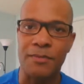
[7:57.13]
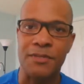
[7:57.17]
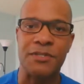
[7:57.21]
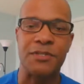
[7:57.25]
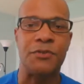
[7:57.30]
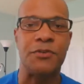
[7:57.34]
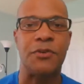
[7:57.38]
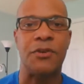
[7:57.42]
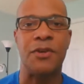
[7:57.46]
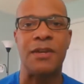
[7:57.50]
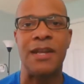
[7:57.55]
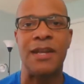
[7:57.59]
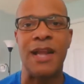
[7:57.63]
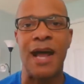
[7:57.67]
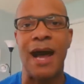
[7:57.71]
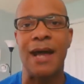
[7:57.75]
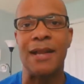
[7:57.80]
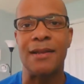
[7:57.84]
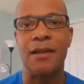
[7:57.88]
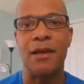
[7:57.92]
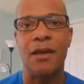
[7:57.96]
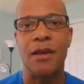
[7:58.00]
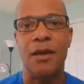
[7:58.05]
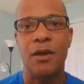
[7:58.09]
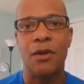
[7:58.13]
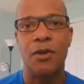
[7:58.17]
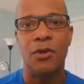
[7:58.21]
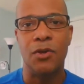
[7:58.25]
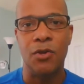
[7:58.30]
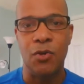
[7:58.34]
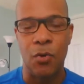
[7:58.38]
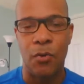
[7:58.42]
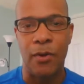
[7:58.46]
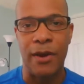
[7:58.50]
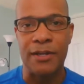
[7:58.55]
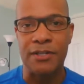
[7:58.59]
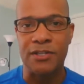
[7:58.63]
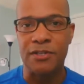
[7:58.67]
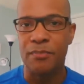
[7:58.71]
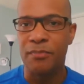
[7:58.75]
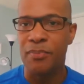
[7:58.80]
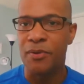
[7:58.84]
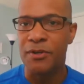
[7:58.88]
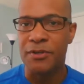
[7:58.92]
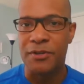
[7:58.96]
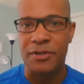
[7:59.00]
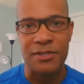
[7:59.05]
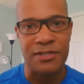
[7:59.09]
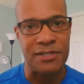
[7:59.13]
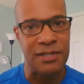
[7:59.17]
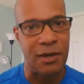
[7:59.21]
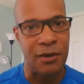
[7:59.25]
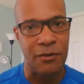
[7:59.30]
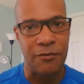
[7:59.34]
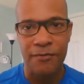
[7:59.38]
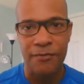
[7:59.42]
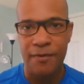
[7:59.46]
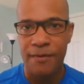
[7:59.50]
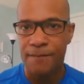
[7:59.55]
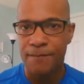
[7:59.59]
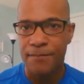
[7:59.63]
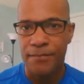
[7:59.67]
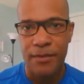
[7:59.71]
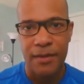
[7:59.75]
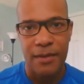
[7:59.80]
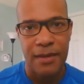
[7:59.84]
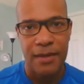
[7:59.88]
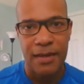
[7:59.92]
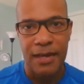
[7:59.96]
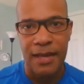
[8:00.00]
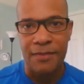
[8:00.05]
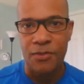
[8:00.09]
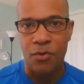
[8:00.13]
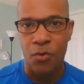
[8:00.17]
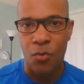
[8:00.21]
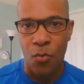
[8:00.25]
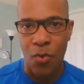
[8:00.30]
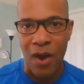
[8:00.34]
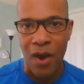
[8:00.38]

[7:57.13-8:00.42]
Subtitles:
And so you're not going to put yourself in the